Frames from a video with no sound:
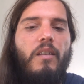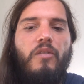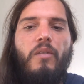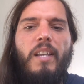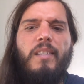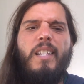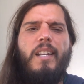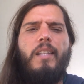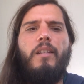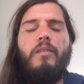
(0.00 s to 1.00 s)
So let's start
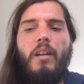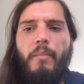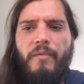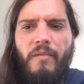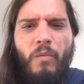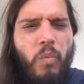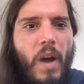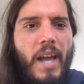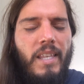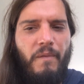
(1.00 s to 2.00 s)
at the top.
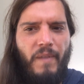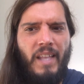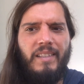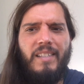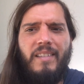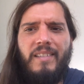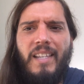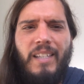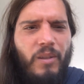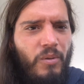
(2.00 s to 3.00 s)
Why fantasies
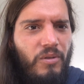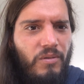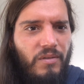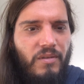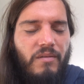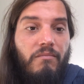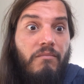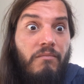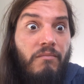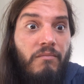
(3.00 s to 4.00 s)
and illusions?
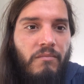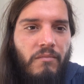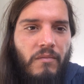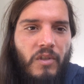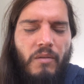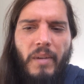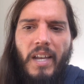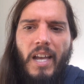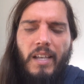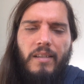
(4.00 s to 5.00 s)
You might
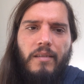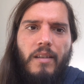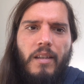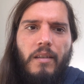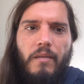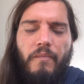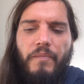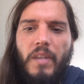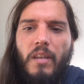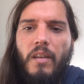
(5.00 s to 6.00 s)
ask. Hey,
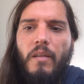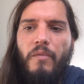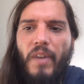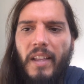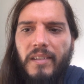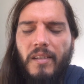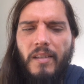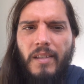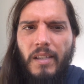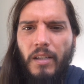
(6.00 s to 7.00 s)

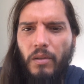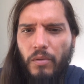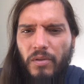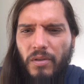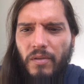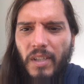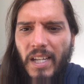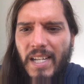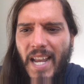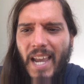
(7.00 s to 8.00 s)
fantasies and illusions
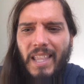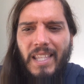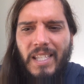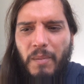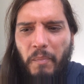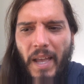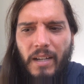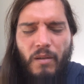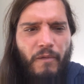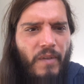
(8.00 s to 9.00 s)
ignite the
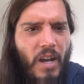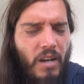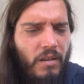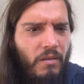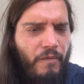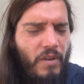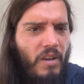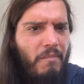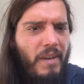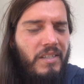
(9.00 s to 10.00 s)
spark of, uh, of your
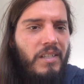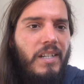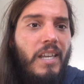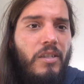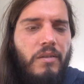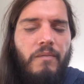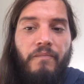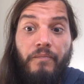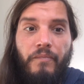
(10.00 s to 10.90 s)
imagination?